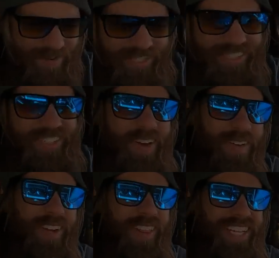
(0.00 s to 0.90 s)
which is
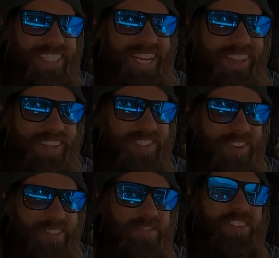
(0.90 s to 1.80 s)
all you know. That's kind of the
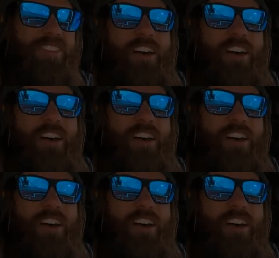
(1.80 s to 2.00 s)
surfer,